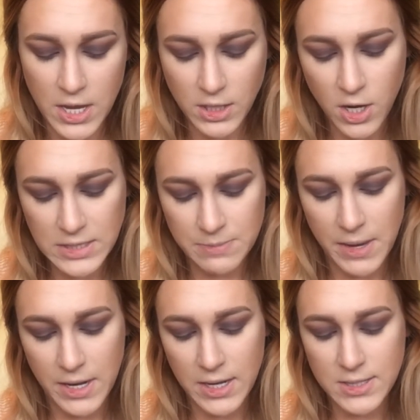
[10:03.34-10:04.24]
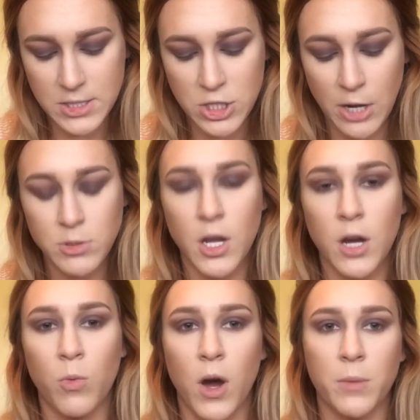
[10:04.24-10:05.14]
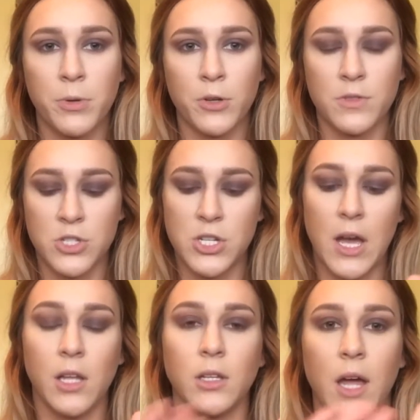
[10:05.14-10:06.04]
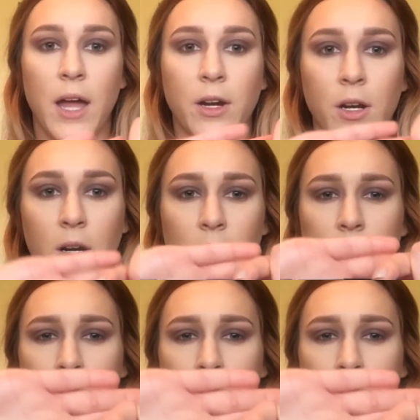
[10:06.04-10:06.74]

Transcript: It Cosmetics No-Tug Waterproof Gel Liner.